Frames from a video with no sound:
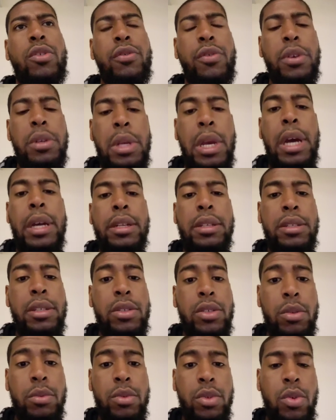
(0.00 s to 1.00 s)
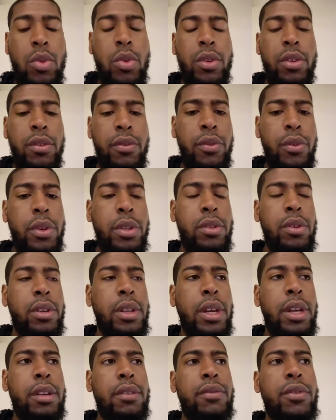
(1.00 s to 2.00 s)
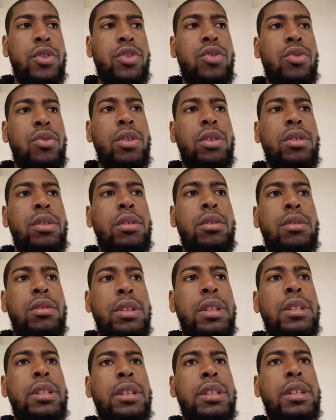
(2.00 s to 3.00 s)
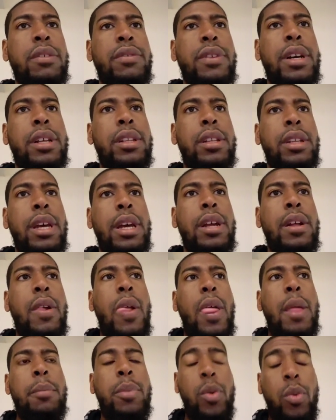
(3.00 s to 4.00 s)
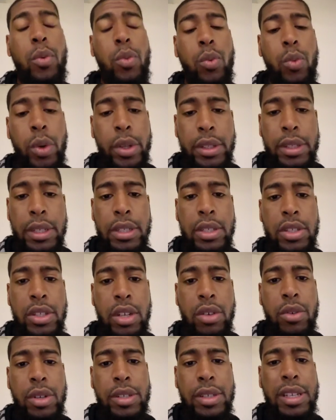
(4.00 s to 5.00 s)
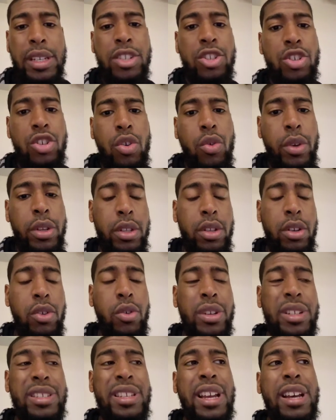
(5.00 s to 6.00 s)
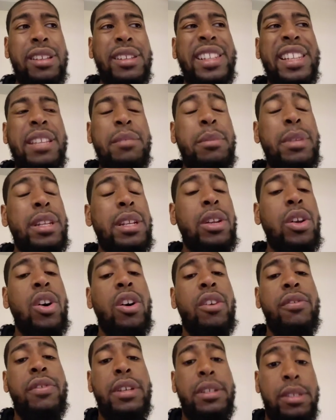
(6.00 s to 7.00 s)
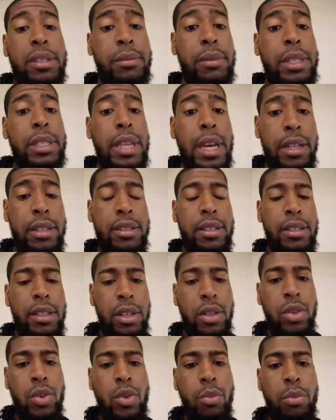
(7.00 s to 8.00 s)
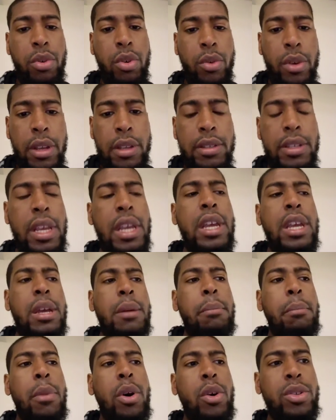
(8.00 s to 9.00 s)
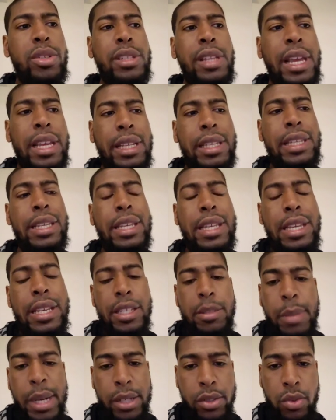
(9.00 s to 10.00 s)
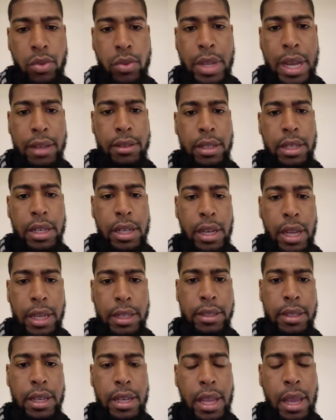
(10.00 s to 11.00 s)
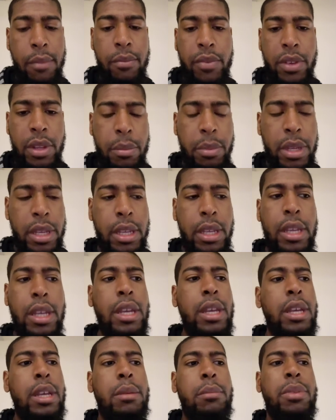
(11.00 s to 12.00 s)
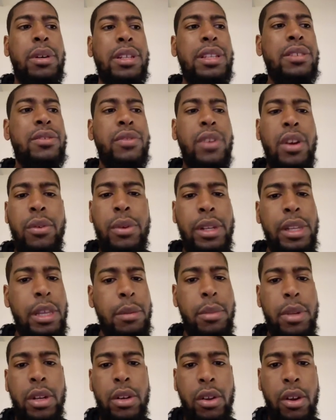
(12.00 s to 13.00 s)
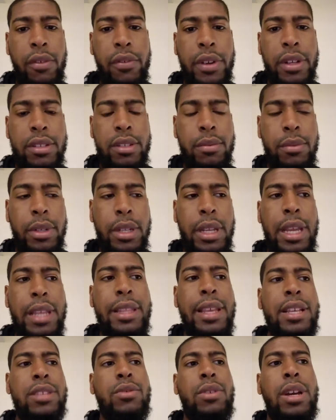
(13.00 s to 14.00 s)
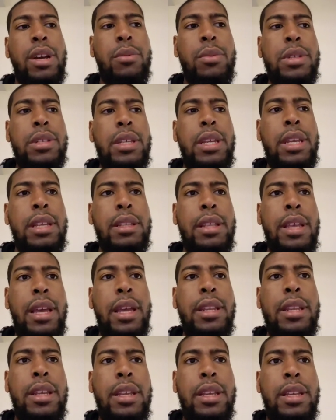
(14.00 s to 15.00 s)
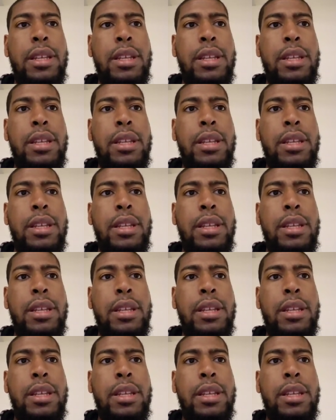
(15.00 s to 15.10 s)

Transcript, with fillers: so for Giannis in terms of going to the free throw line for sure. He did get fouled a lot. But what this series is showing though is how limited offensively Giannis Antetokounmpo is. Most likely he is my 2019 MVP, but he's very limited offensively, and that's why I was saying that